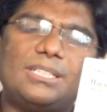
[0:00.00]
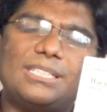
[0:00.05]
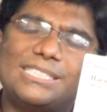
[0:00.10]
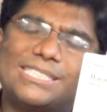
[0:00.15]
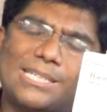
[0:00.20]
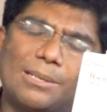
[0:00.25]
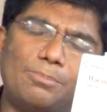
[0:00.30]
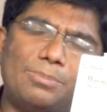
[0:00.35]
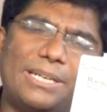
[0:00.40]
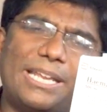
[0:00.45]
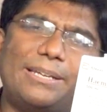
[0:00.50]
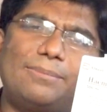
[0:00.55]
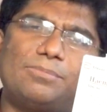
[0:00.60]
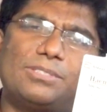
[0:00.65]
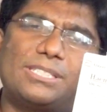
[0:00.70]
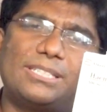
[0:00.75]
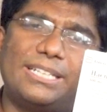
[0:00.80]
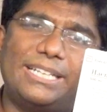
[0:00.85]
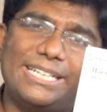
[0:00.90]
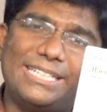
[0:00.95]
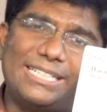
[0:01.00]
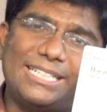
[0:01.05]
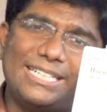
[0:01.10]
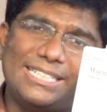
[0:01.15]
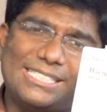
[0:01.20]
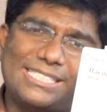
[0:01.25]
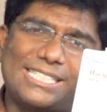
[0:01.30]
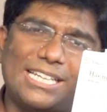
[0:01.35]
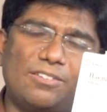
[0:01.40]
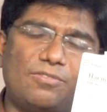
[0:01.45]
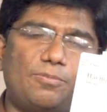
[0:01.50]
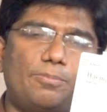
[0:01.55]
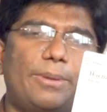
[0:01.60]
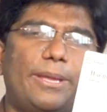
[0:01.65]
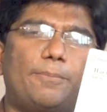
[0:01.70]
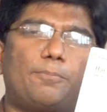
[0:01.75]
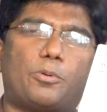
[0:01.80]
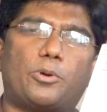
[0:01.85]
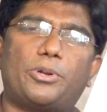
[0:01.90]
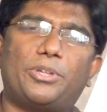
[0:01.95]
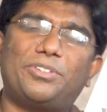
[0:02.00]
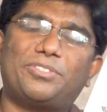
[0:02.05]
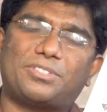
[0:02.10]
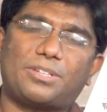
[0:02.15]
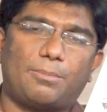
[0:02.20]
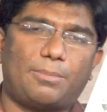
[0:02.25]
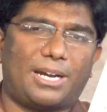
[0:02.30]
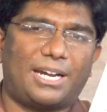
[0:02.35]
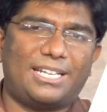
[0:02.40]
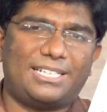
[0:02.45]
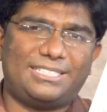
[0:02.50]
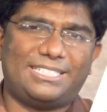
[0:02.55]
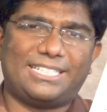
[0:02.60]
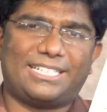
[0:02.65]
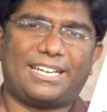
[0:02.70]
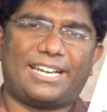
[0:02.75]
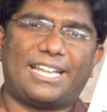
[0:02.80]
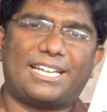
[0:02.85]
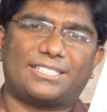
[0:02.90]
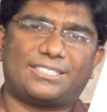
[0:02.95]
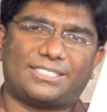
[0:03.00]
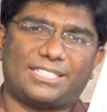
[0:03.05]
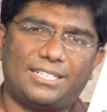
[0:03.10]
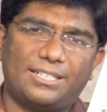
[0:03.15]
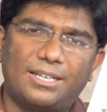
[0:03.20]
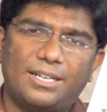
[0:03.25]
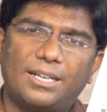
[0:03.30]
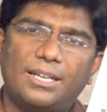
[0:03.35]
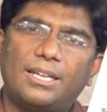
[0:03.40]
sometimes it itself may produce some allergic reaction.